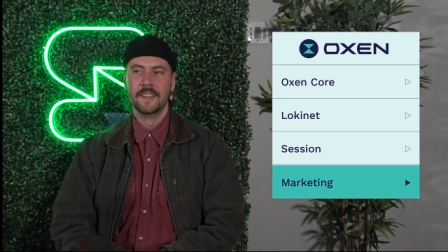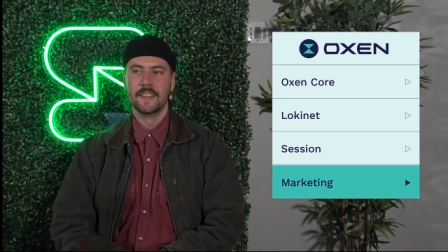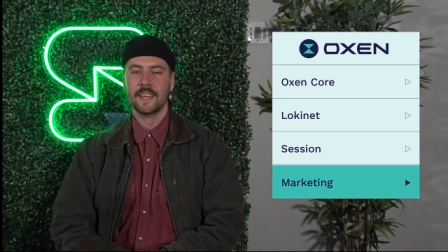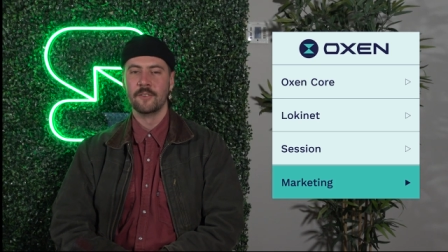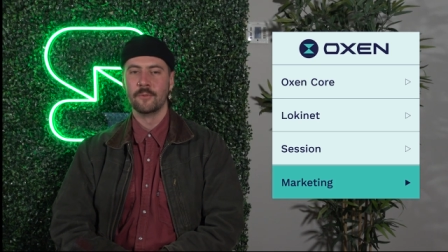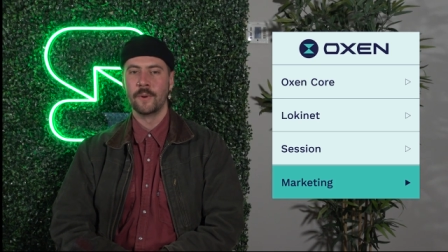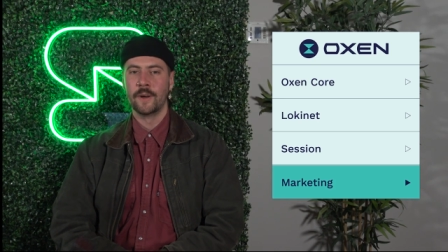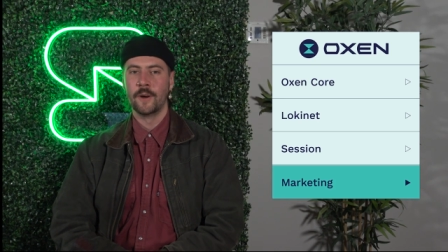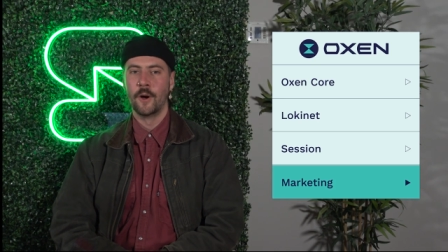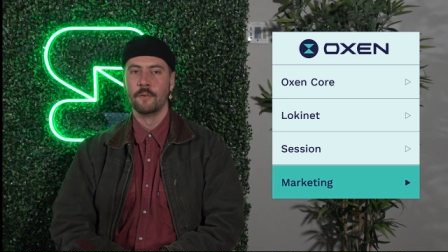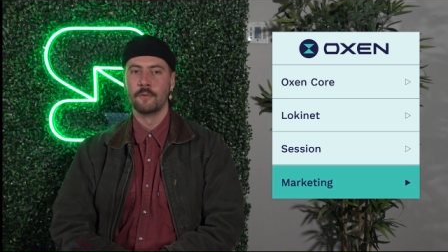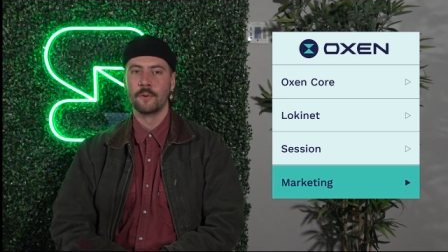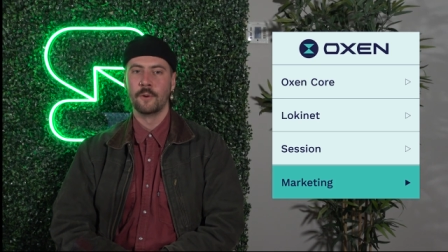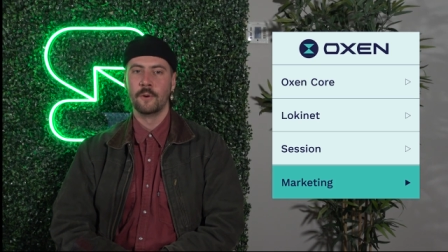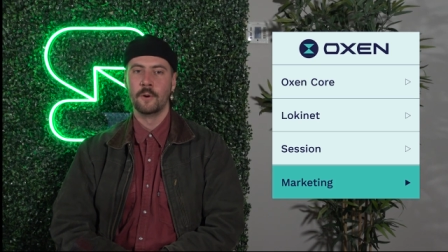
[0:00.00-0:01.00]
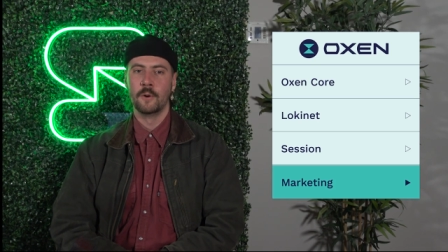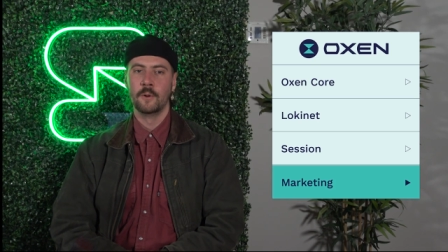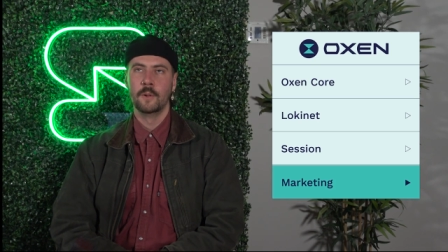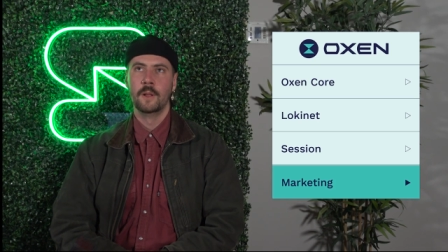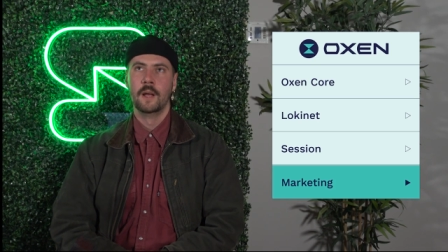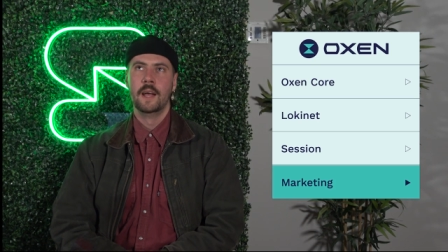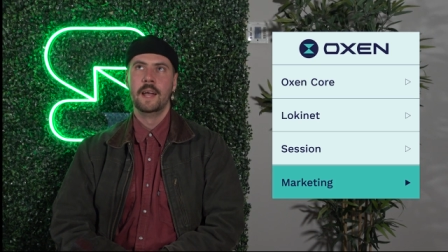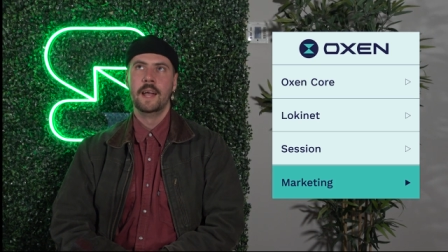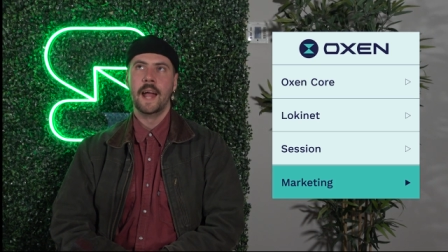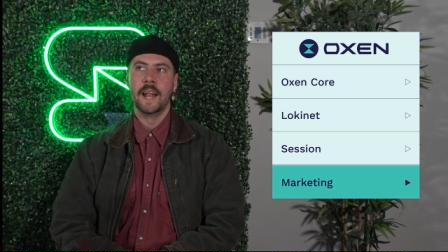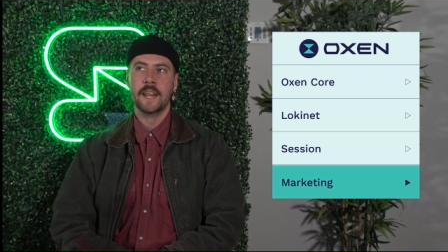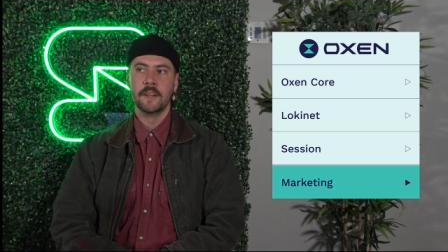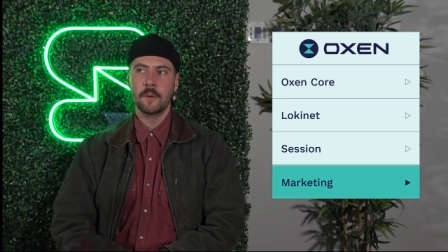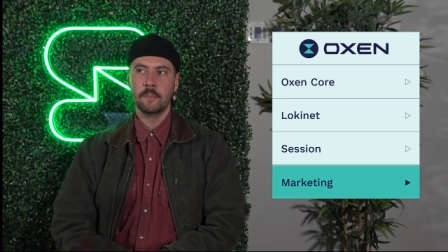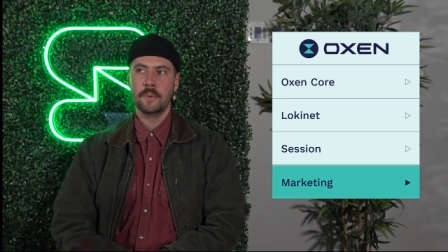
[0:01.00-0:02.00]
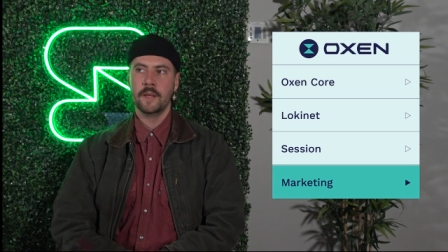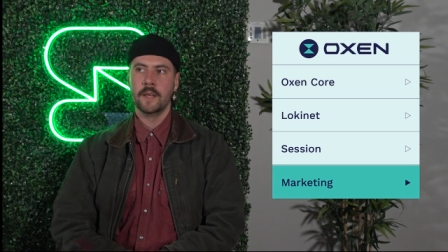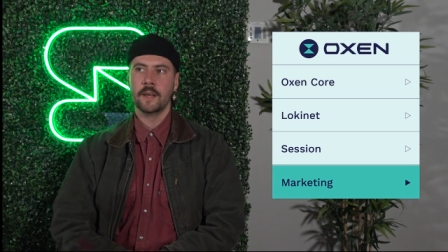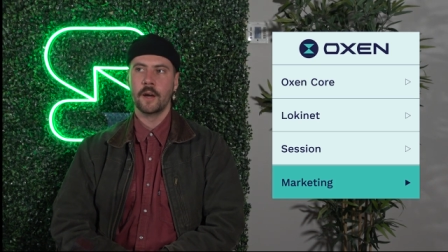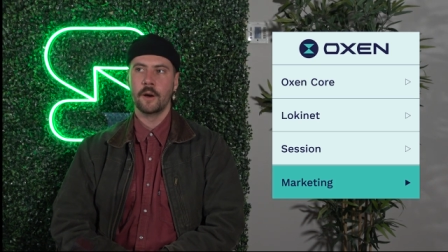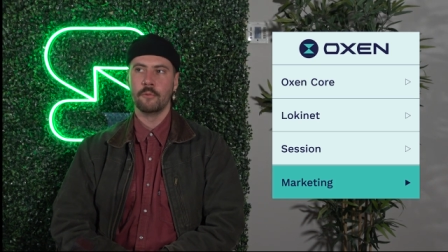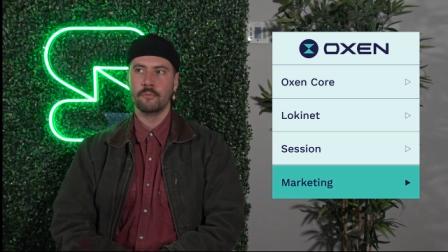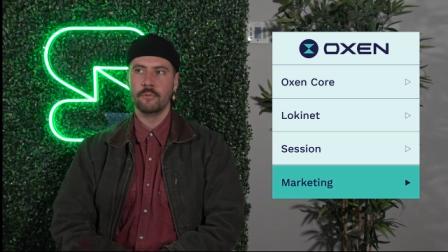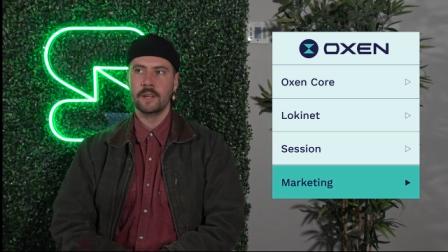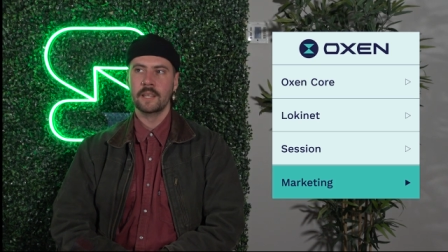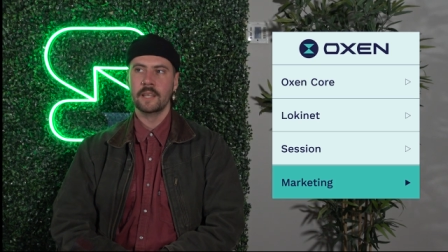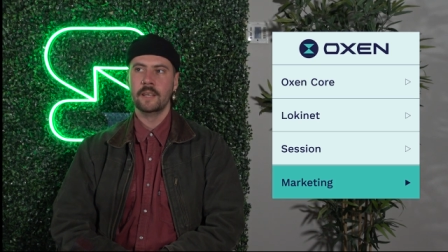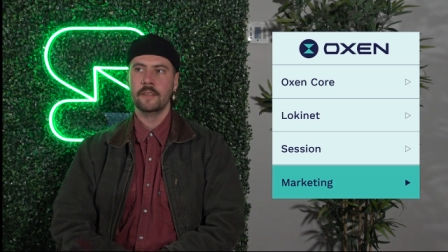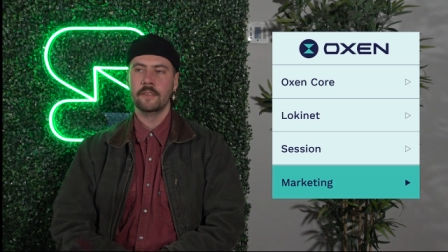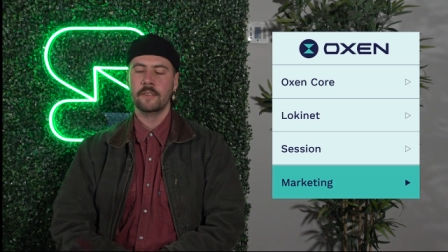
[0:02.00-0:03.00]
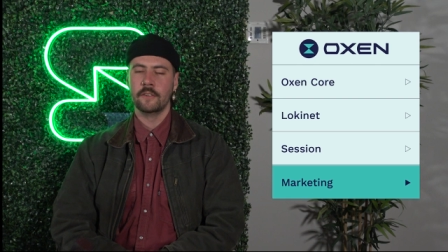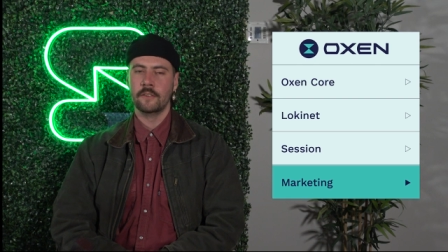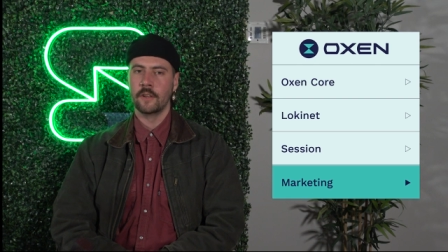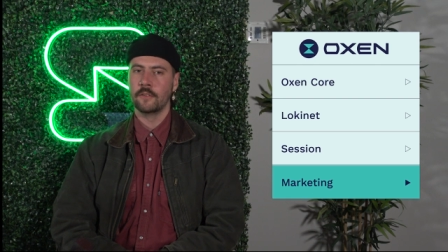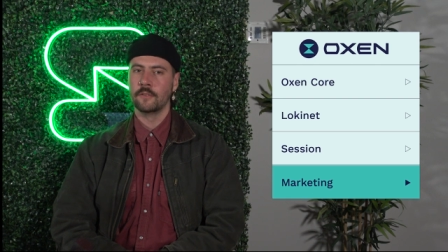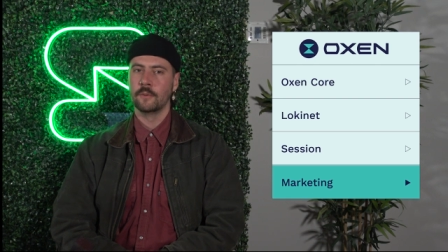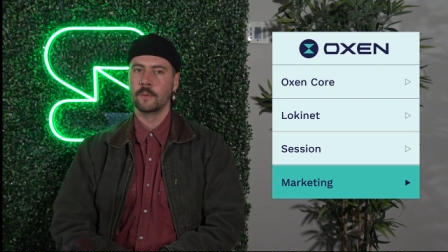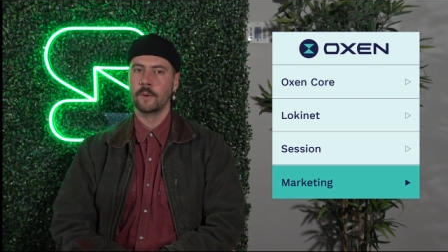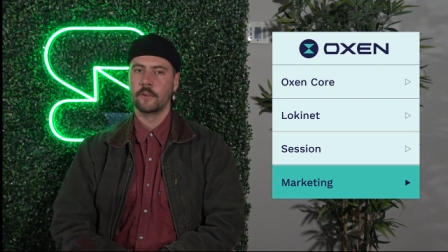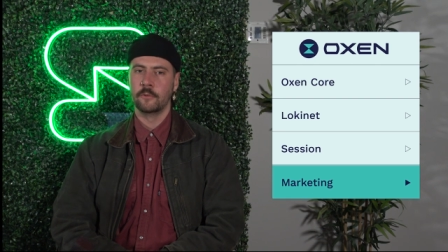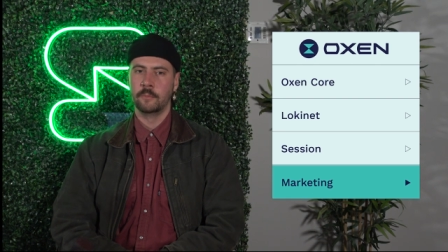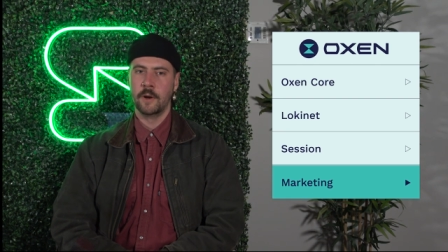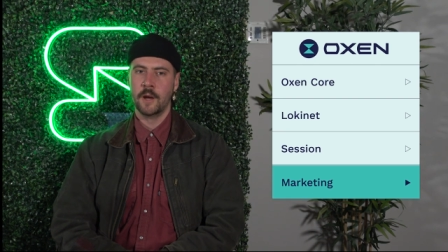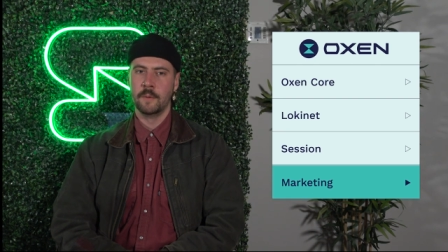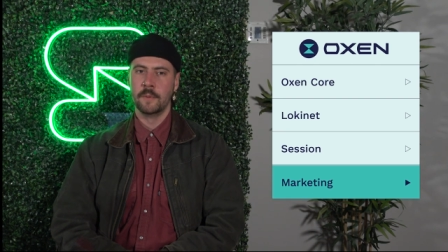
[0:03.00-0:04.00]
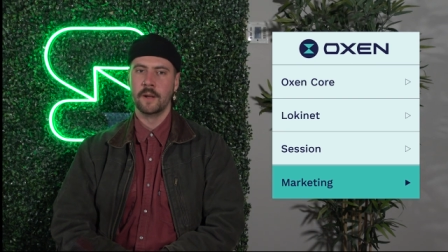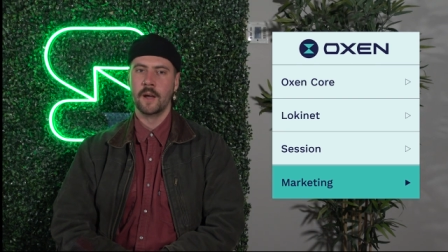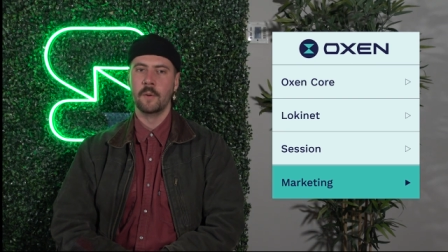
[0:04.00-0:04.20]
The giveaway overall ended up being a really successful experiment,